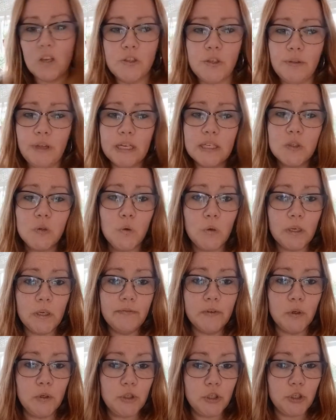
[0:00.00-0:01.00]
So that's all
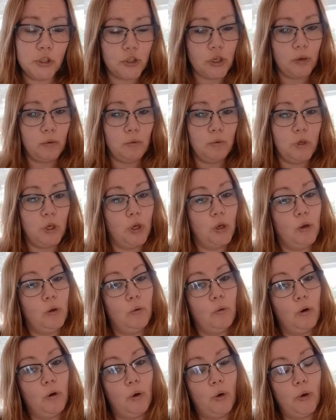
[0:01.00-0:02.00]
I've got to show
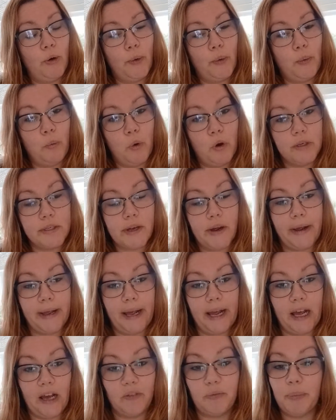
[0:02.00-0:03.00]
you on what I
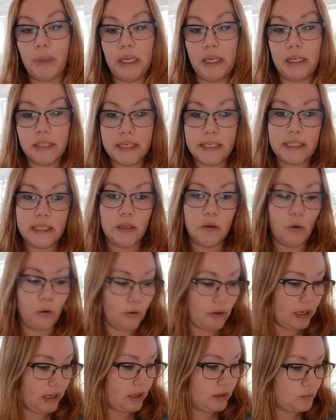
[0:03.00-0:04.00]
have been knitting
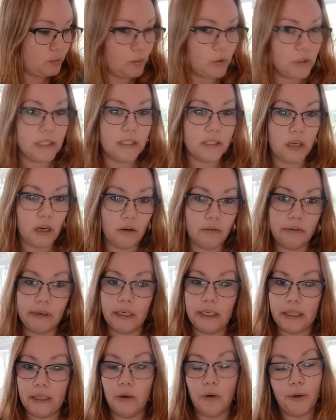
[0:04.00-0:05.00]
on and what is
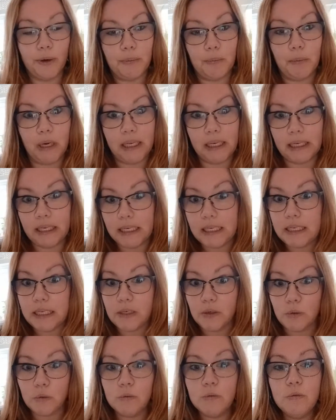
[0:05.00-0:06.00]
currently on my
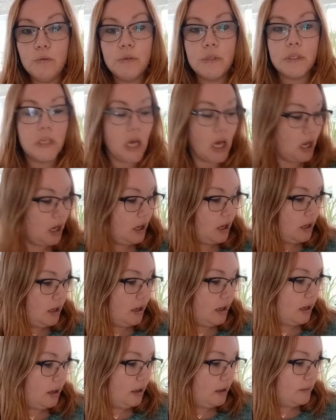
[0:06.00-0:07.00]
needles,
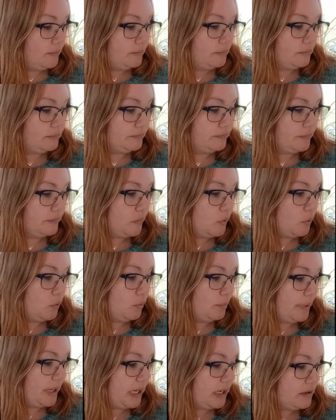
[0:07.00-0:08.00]

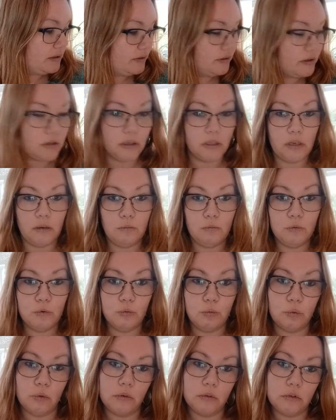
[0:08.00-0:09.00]
albeit that I don't
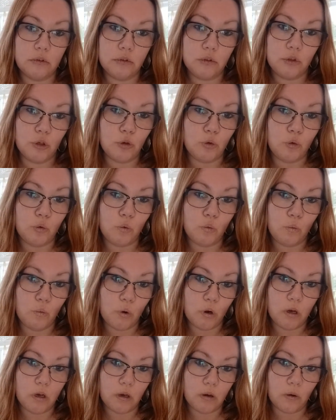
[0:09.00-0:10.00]
want to
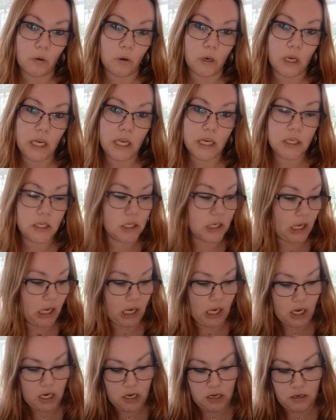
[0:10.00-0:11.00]
work on it
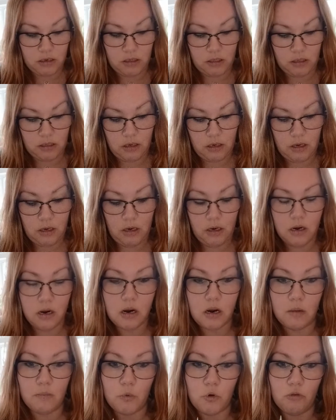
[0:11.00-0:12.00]
and
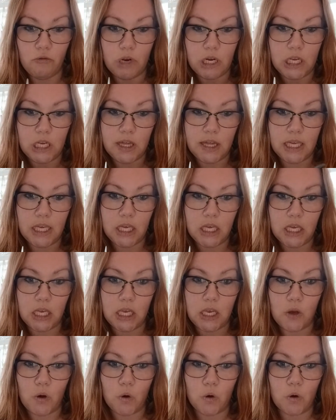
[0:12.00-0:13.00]
I'm already
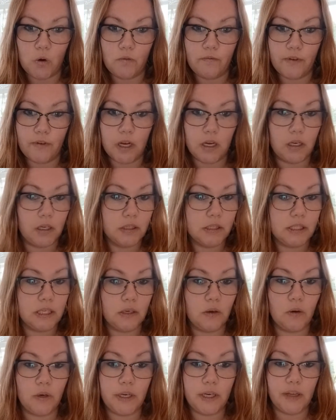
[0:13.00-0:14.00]
thinking of
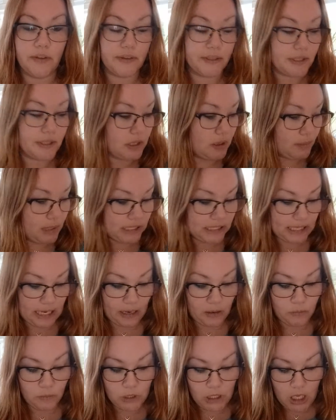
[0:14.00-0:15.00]
casting on another summer
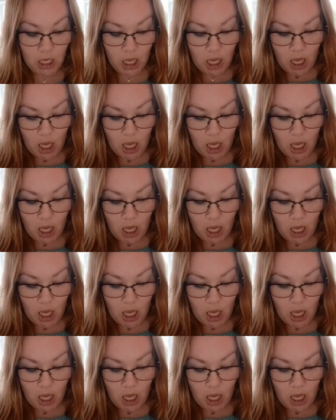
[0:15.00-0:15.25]
down.